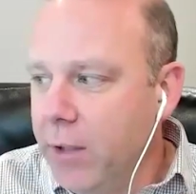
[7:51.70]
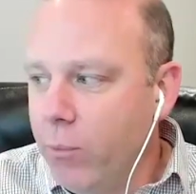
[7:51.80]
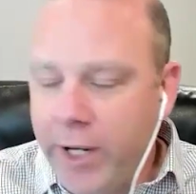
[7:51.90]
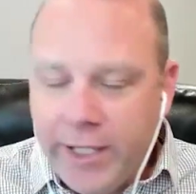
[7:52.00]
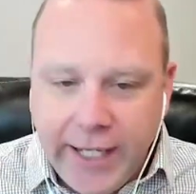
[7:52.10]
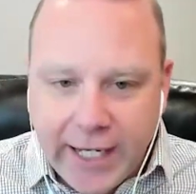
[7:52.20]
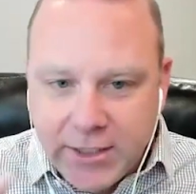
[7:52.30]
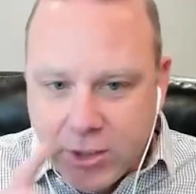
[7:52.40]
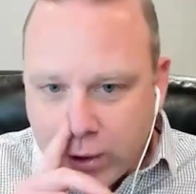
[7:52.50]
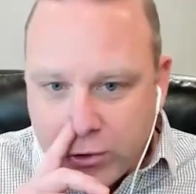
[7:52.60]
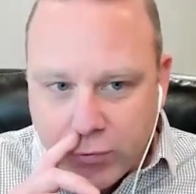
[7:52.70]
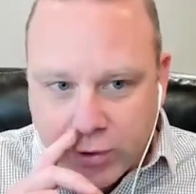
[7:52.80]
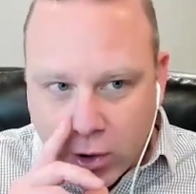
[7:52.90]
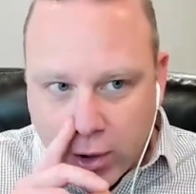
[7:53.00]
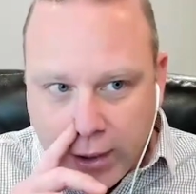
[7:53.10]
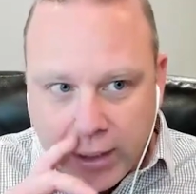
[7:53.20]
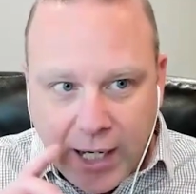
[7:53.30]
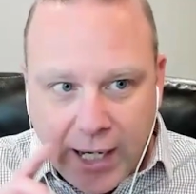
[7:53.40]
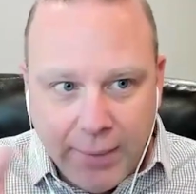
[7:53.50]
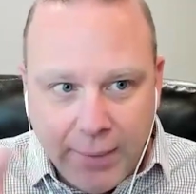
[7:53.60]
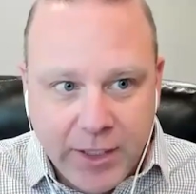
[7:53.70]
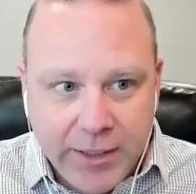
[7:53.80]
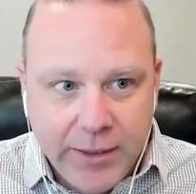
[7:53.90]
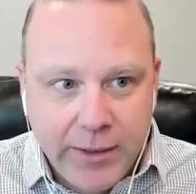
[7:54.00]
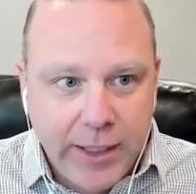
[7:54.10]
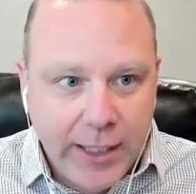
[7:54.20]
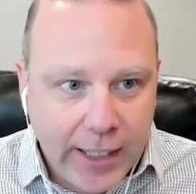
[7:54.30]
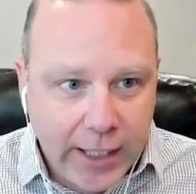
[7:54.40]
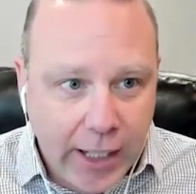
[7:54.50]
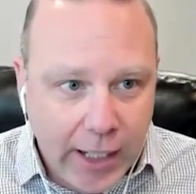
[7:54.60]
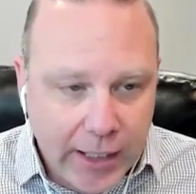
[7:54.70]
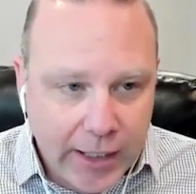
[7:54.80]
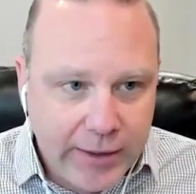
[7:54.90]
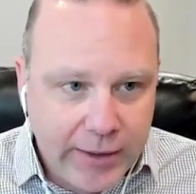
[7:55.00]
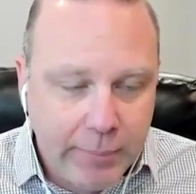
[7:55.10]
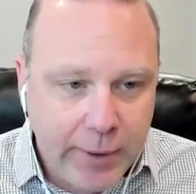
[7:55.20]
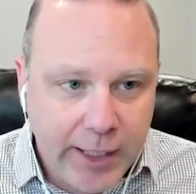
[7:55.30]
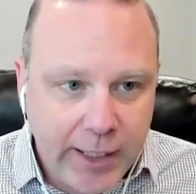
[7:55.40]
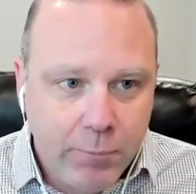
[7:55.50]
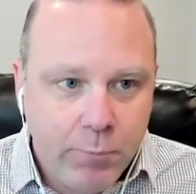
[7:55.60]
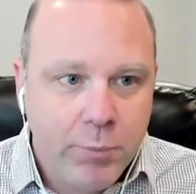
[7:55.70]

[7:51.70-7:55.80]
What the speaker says: Wendy asked a question regarding the DME.